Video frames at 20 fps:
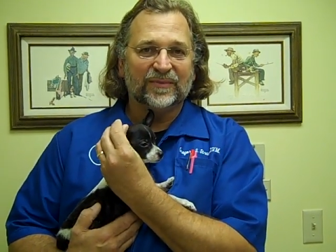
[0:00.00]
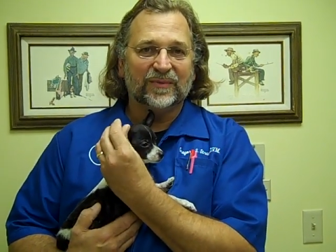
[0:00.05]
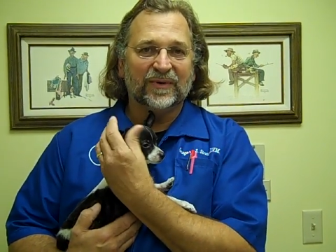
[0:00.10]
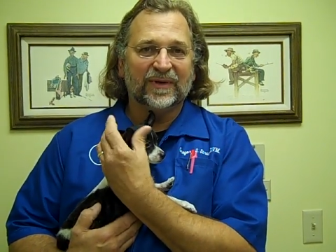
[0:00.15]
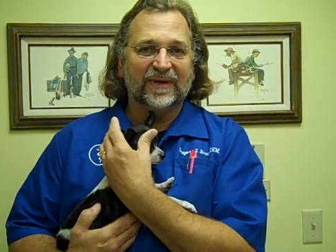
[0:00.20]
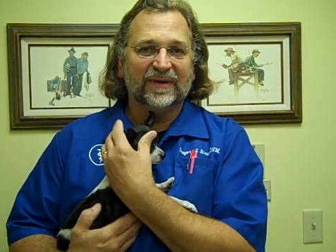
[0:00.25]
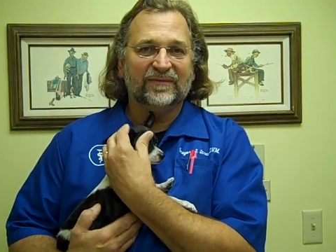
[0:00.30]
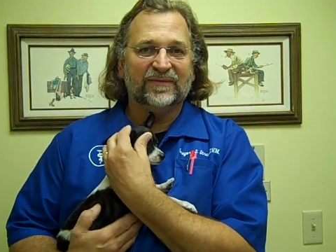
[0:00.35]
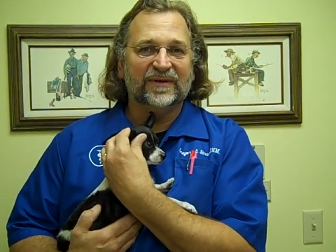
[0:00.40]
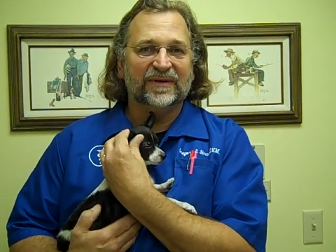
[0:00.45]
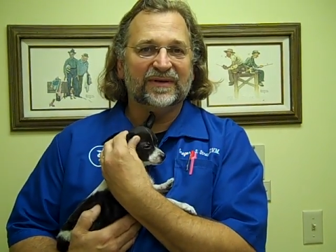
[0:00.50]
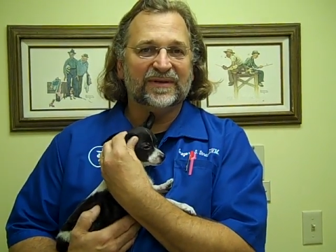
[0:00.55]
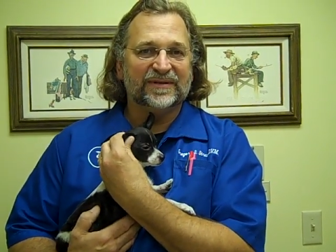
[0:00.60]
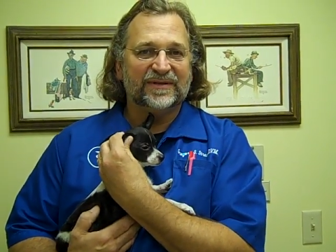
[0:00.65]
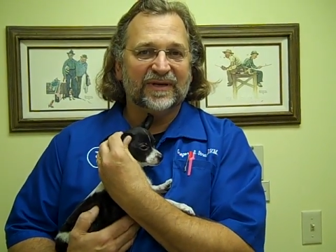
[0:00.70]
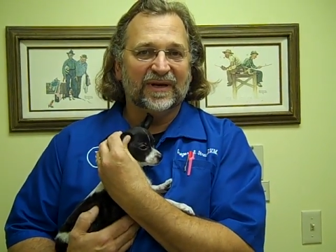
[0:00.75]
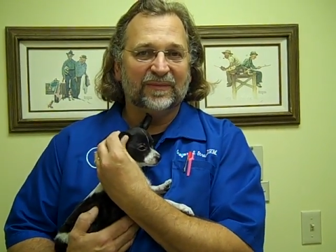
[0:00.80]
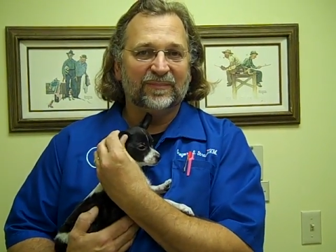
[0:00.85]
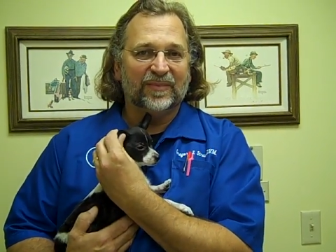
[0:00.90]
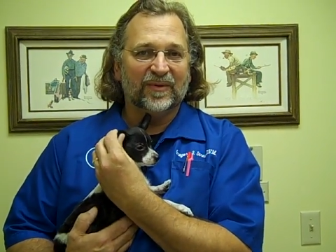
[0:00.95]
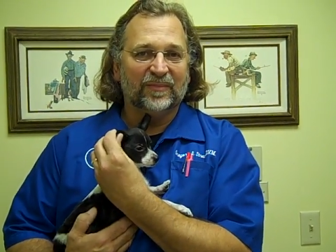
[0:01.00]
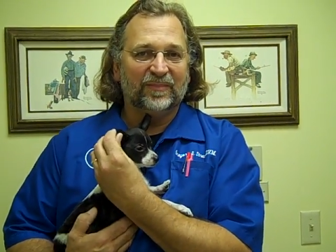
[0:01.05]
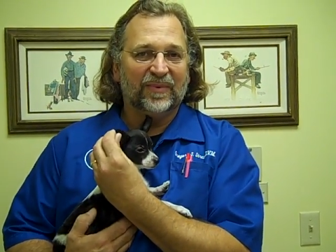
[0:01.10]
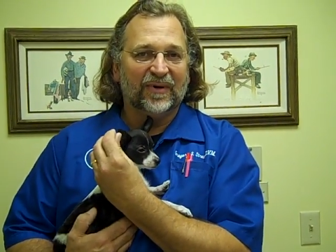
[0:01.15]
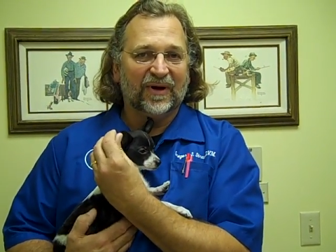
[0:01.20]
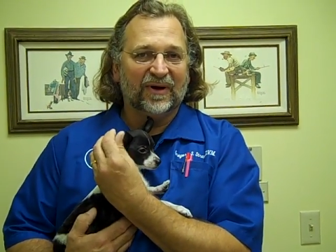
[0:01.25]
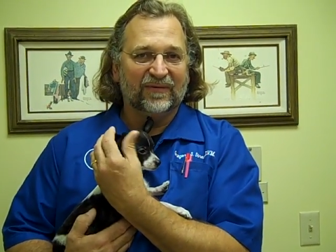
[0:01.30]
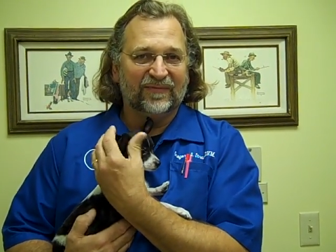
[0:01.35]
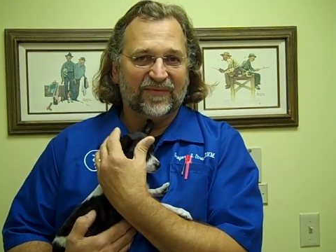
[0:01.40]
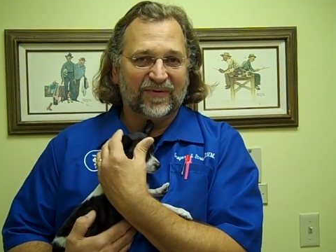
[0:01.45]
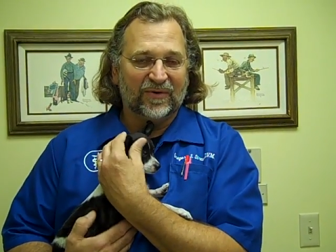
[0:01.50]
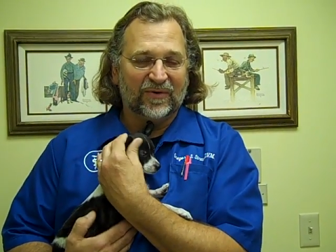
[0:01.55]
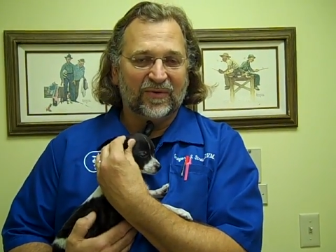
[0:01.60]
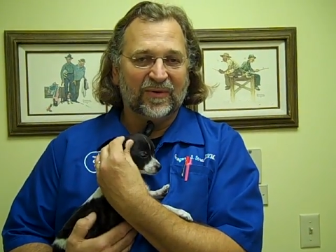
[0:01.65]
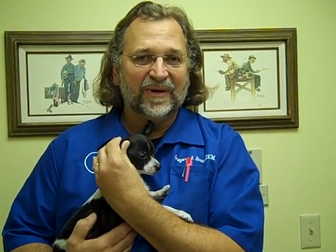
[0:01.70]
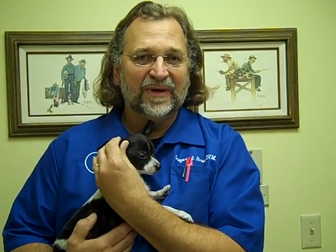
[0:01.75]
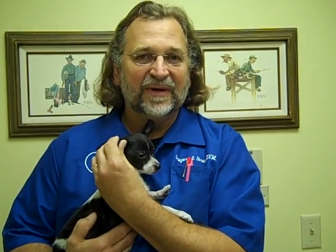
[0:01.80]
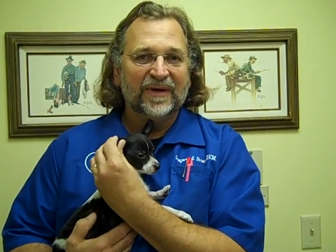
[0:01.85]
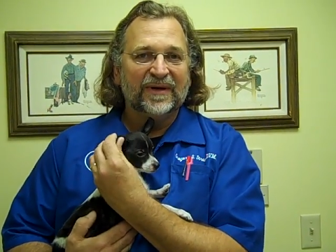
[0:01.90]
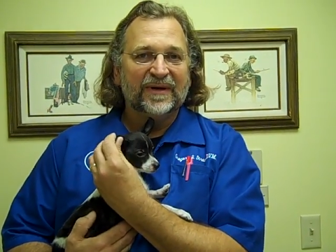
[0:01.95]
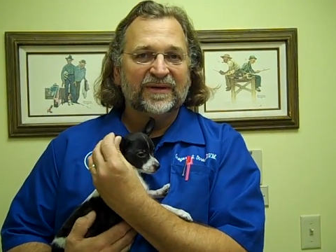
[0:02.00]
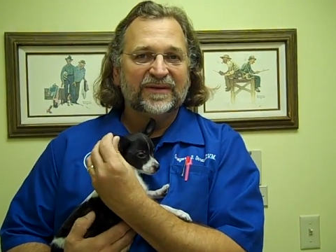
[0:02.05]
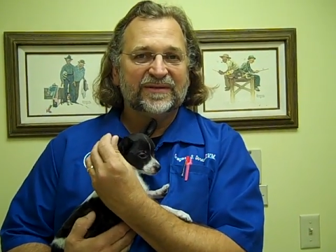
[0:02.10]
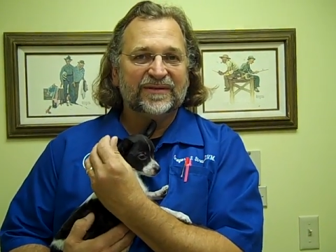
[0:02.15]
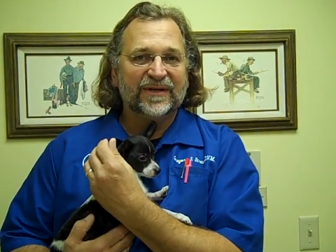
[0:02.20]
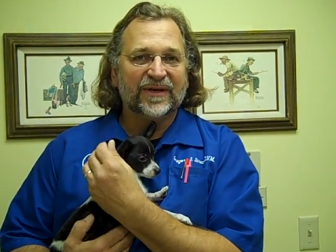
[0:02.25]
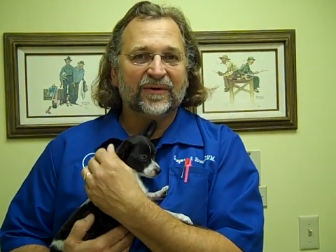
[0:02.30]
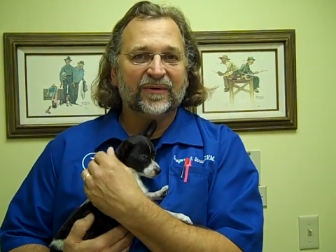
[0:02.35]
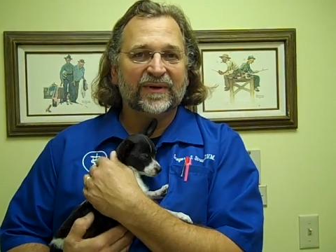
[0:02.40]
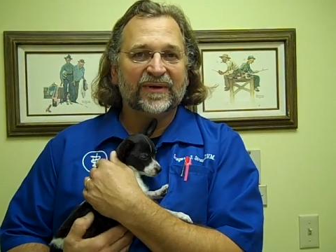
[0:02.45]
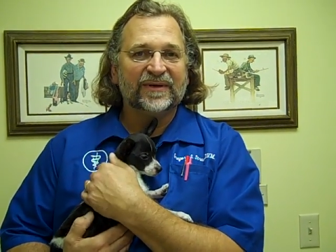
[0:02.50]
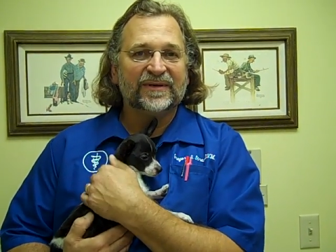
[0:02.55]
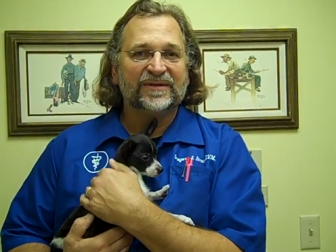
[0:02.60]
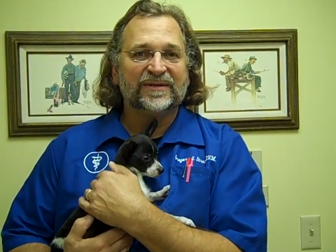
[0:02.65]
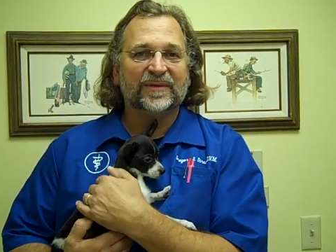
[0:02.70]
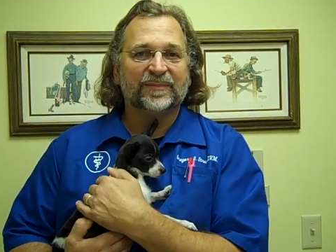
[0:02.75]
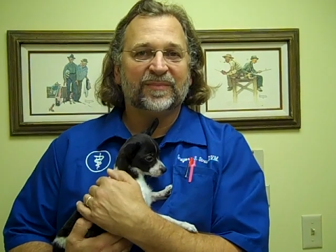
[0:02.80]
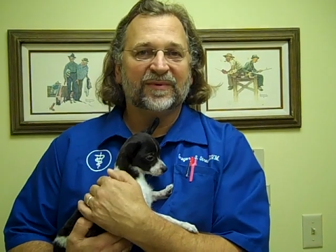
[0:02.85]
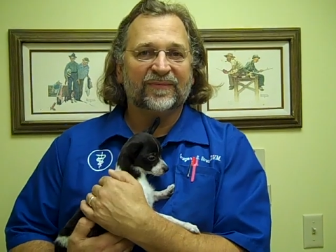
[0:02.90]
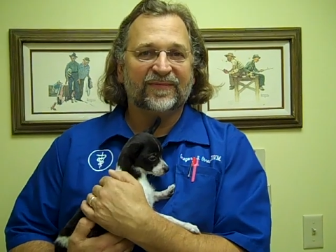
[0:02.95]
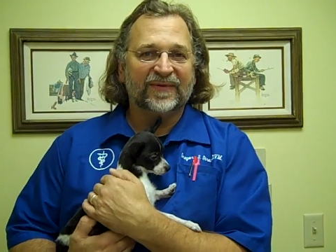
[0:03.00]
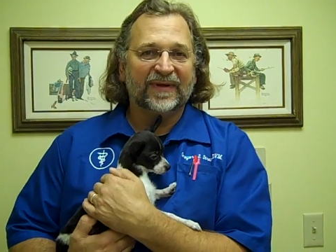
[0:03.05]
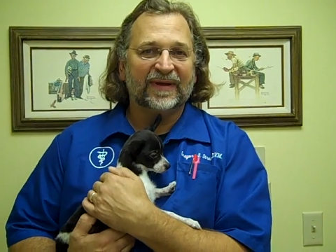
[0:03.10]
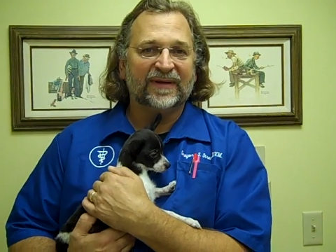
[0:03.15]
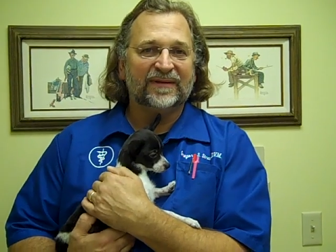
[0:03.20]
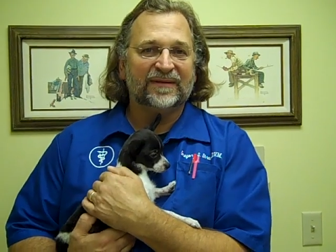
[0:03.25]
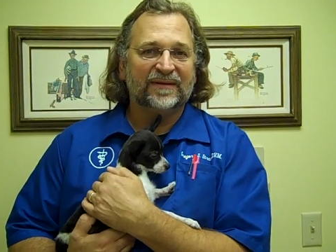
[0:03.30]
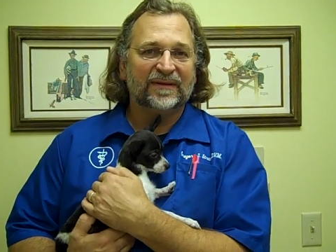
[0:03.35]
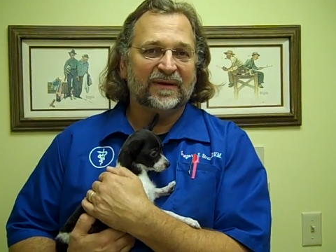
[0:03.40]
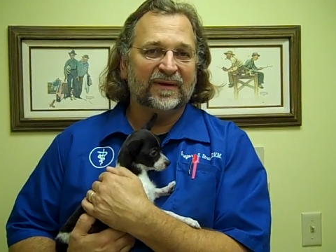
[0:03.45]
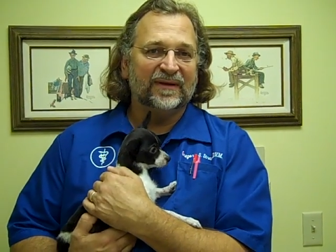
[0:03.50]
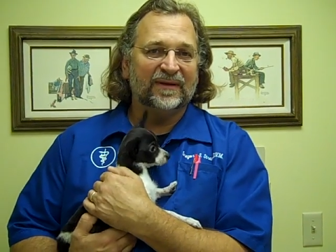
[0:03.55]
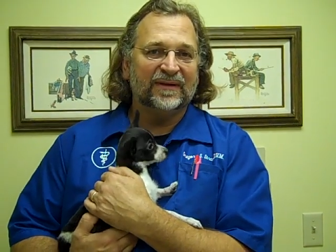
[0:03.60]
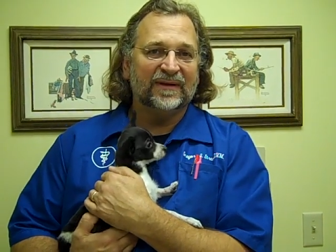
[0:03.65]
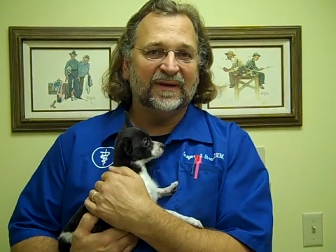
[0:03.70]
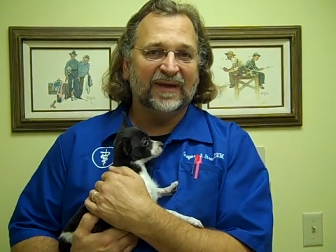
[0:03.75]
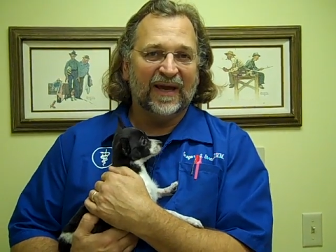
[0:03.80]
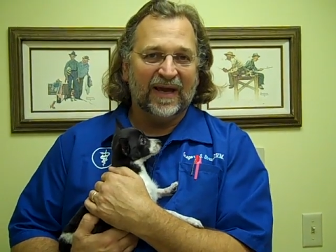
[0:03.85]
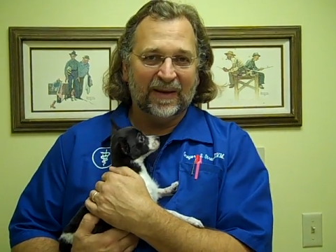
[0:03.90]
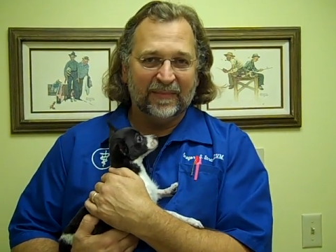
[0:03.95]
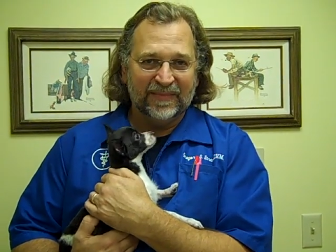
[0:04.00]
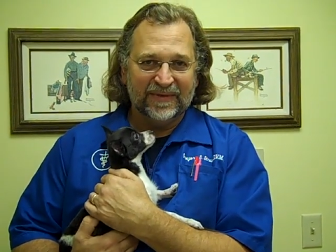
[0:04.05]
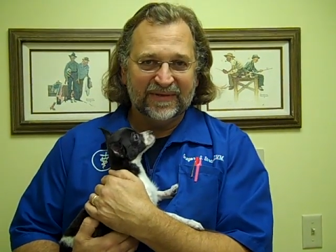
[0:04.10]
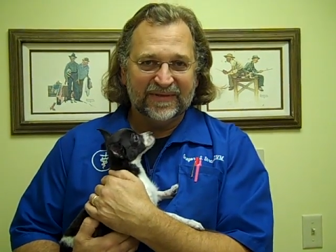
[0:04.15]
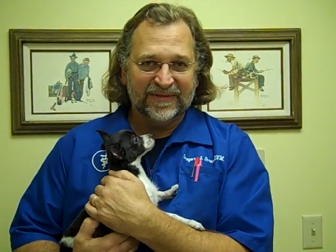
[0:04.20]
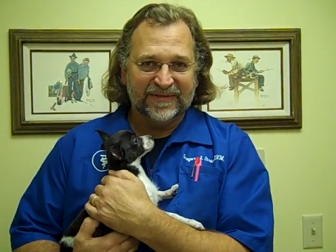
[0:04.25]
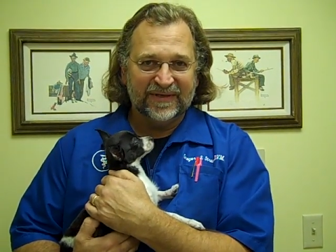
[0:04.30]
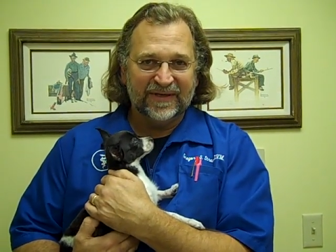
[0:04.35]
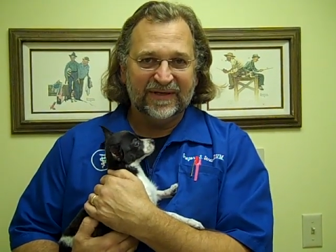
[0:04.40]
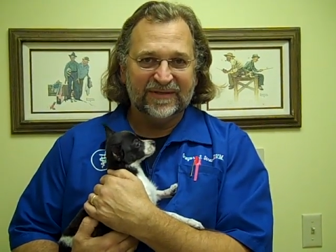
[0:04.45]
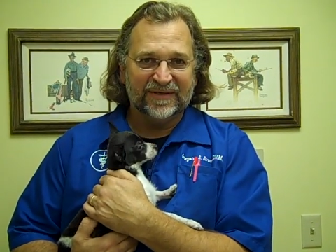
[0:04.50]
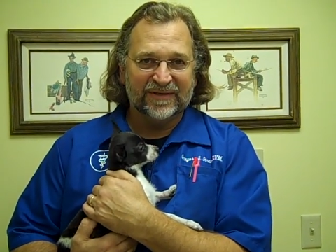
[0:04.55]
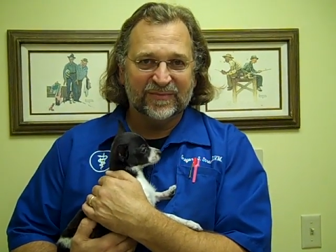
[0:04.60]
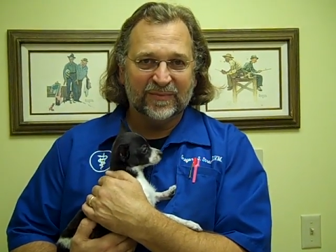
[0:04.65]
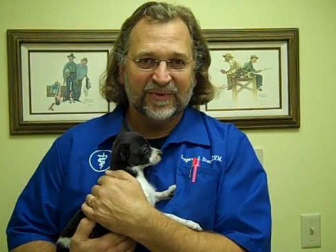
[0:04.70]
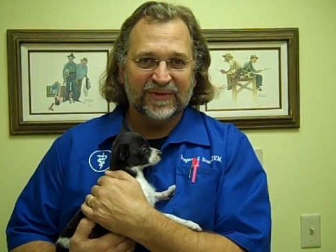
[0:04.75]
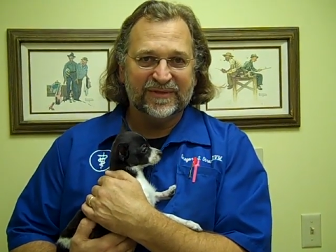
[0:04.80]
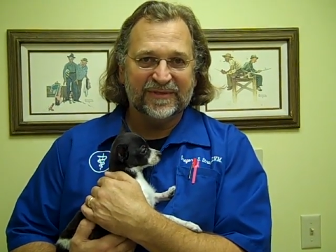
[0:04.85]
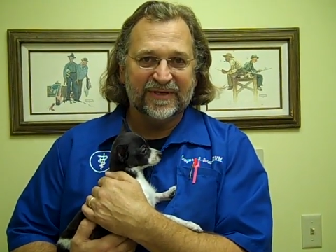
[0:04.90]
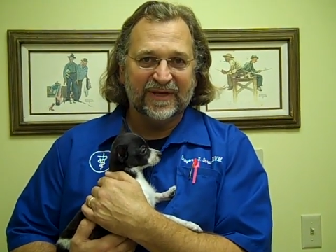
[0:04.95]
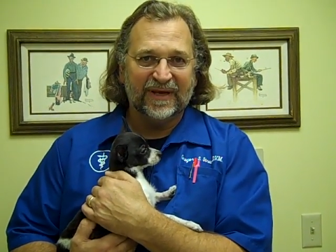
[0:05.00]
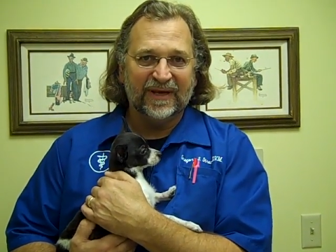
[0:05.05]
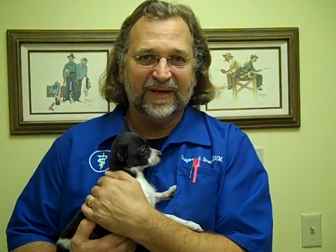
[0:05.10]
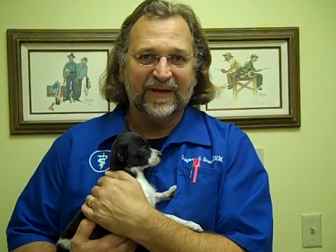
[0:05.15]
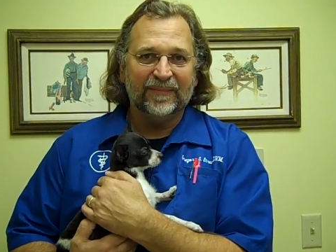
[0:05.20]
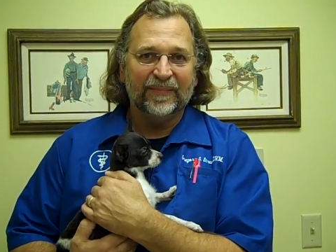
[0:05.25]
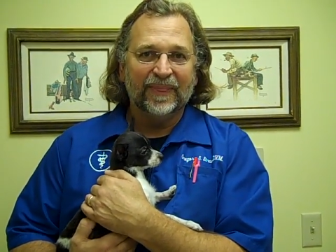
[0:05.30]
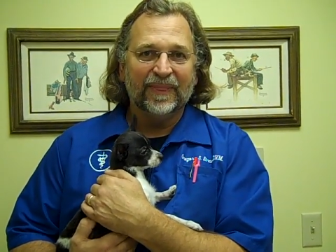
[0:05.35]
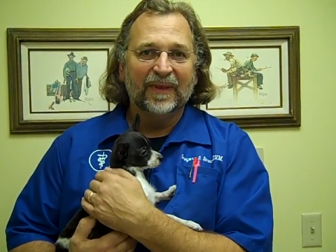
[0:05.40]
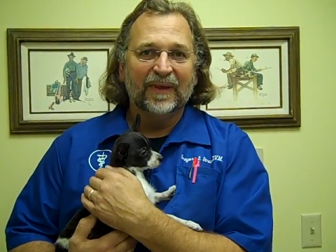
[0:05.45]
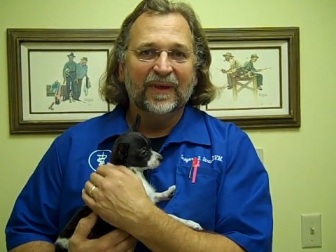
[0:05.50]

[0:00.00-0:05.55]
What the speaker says: We'll give the distemper parvo series to prevent the common diseases we see,